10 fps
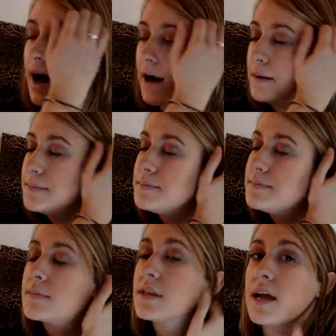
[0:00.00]
and
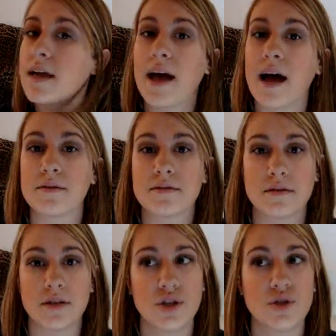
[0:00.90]
that
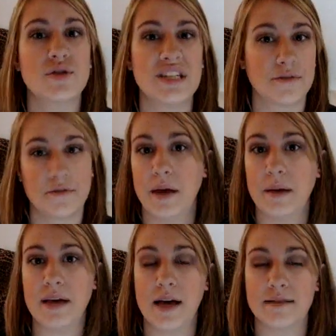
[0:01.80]
huge deal for
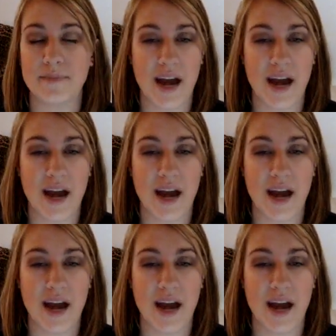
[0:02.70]
me because